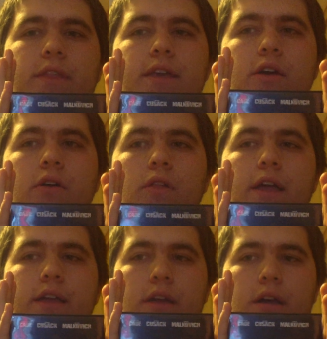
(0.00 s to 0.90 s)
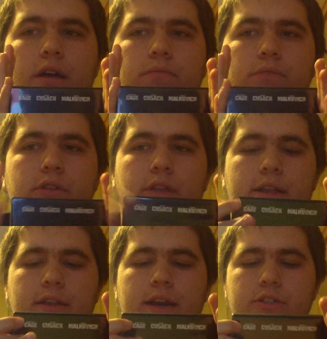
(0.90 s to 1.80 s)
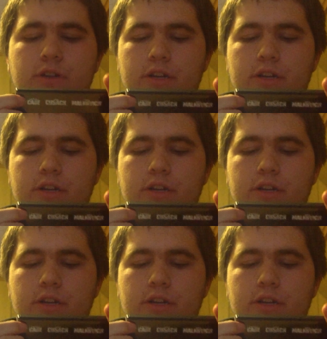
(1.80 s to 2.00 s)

they go, like, to, like, the next